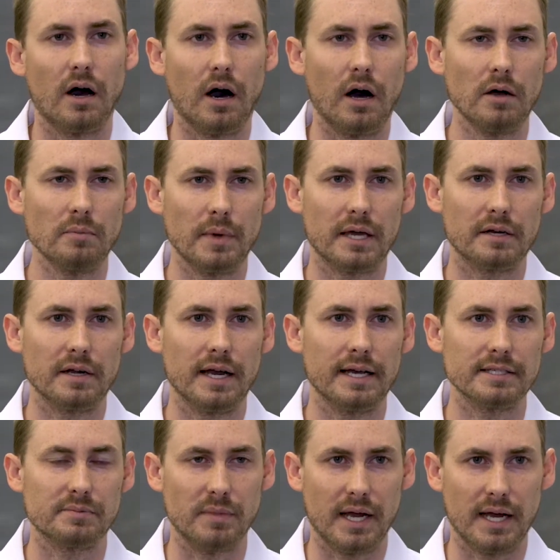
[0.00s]
All matter
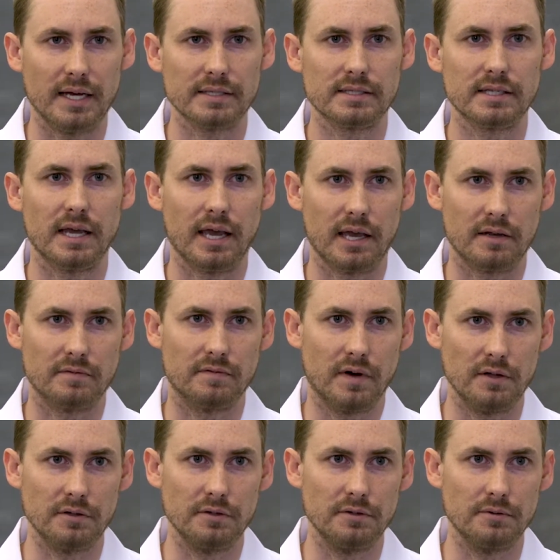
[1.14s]
has mass and
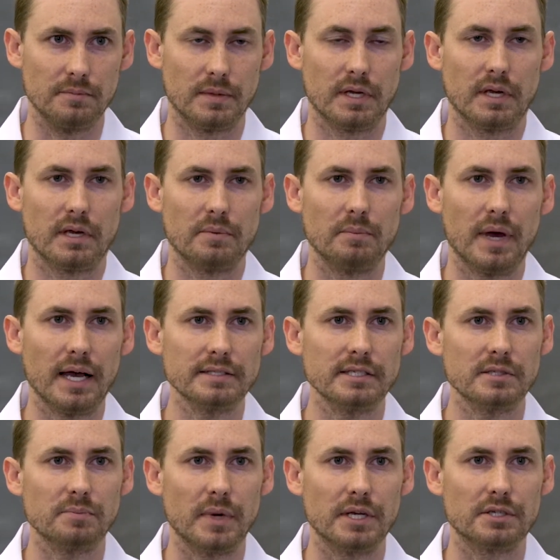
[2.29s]
volume. Mass
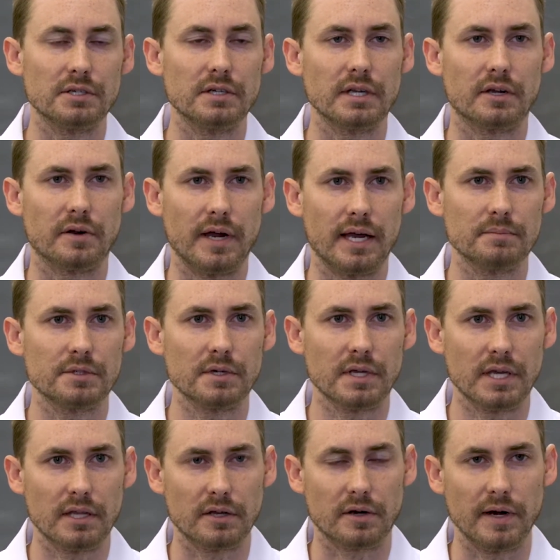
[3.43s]
is measured in grams or
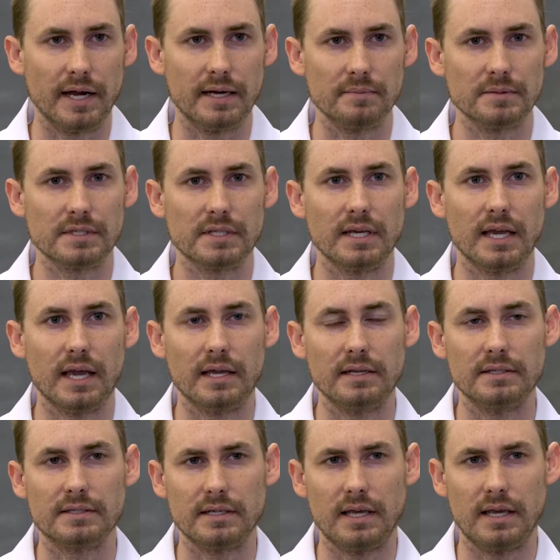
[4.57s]
kilograms and
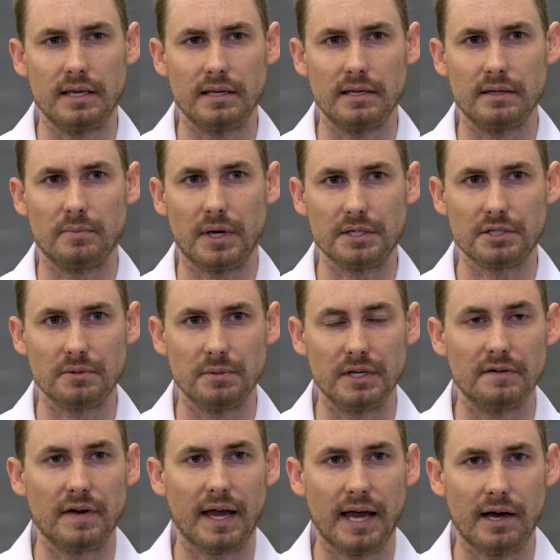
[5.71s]
is a measurement
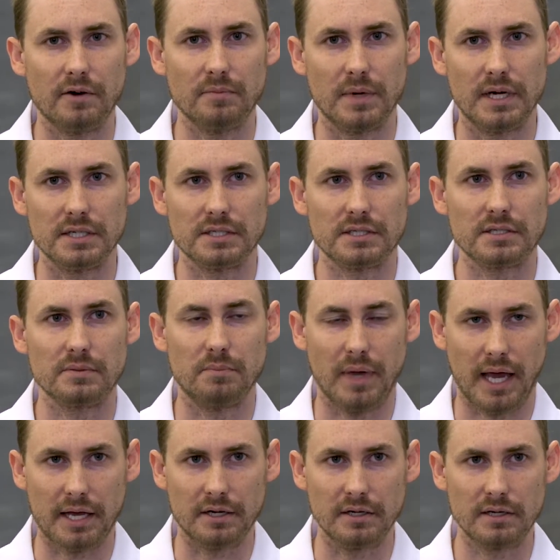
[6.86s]
of how much
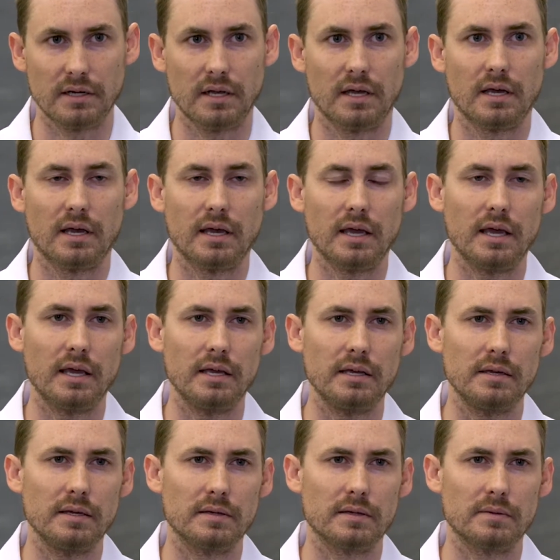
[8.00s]
matter
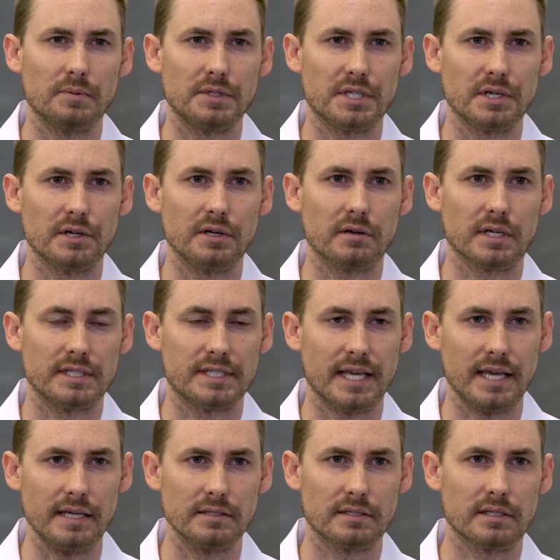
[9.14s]
a material contains.